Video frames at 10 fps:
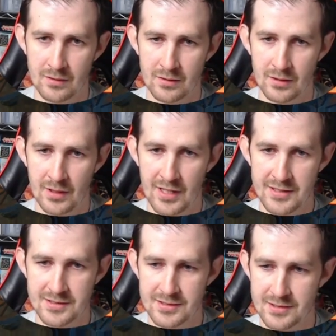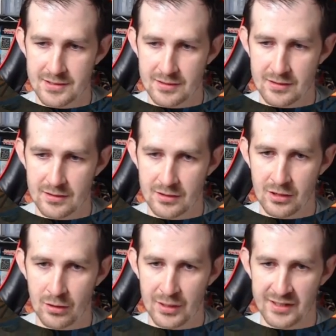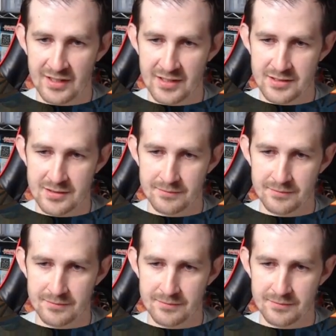Let's go like this.